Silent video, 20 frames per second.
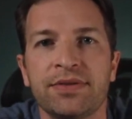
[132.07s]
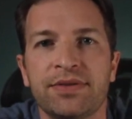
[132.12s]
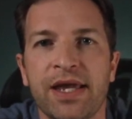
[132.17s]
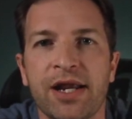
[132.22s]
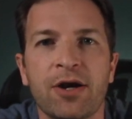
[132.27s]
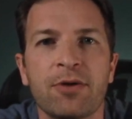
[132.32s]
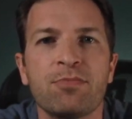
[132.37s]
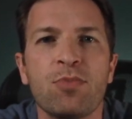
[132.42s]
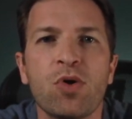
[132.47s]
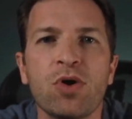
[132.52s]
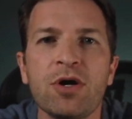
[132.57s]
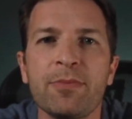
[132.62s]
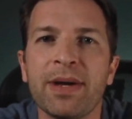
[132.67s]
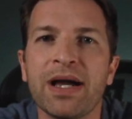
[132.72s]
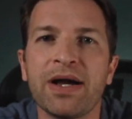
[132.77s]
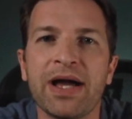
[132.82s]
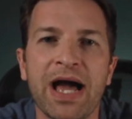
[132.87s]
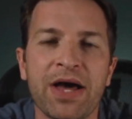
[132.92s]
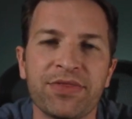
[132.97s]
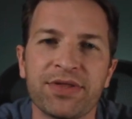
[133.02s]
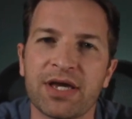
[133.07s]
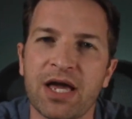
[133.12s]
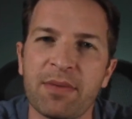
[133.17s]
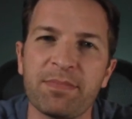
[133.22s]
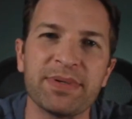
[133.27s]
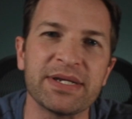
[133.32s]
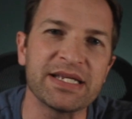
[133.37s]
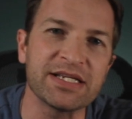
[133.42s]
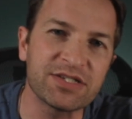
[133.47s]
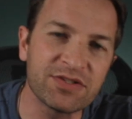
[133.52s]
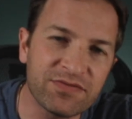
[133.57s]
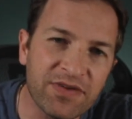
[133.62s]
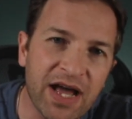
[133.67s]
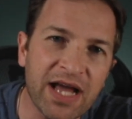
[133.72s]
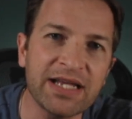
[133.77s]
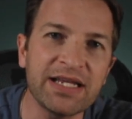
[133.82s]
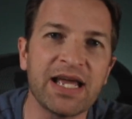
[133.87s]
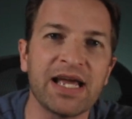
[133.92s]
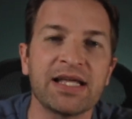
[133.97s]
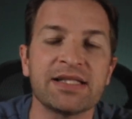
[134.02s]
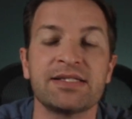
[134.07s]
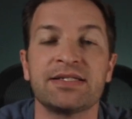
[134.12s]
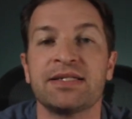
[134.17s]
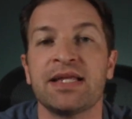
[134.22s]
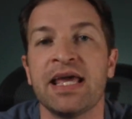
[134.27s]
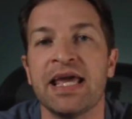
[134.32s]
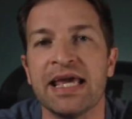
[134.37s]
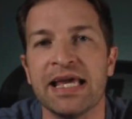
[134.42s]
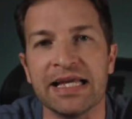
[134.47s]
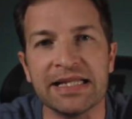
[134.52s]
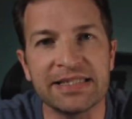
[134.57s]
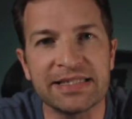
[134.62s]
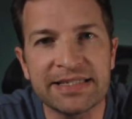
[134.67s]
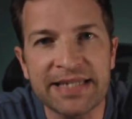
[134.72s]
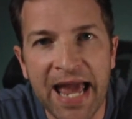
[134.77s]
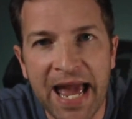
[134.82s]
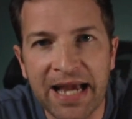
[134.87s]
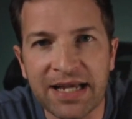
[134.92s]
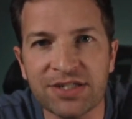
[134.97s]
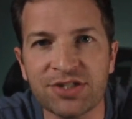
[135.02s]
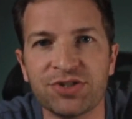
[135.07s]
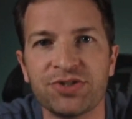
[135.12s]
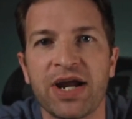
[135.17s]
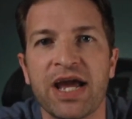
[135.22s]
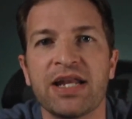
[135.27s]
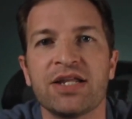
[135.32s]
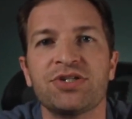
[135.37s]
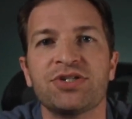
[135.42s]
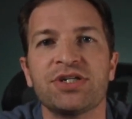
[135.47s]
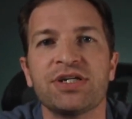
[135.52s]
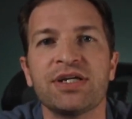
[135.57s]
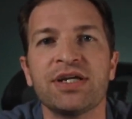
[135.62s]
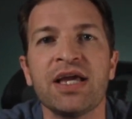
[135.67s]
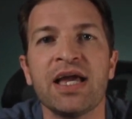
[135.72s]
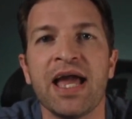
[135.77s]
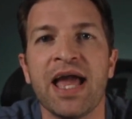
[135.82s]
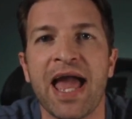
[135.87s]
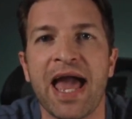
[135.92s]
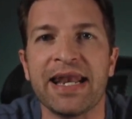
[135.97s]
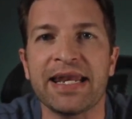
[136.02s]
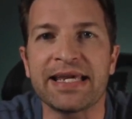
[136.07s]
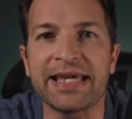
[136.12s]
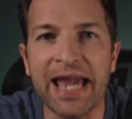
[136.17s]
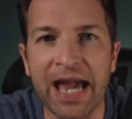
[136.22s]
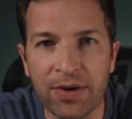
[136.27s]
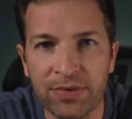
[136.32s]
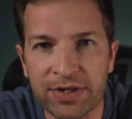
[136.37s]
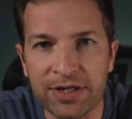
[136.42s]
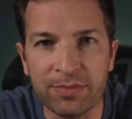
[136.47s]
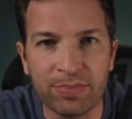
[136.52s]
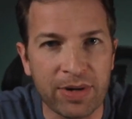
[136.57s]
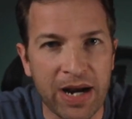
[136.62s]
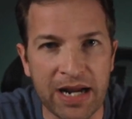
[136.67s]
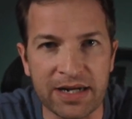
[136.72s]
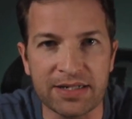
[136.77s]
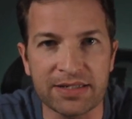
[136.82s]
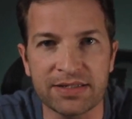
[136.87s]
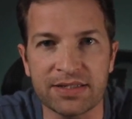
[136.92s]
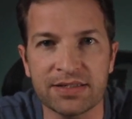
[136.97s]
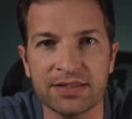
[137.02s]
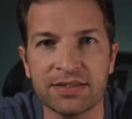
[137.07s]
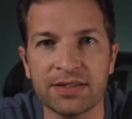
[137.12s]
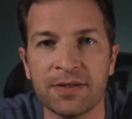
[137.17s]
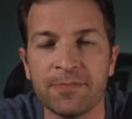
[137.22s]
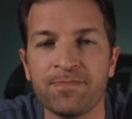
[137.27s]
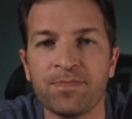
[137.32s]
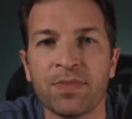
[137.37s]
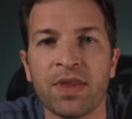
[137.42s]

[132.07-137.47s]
They are more about how the company is financed, its tax strategy, and accounting practices.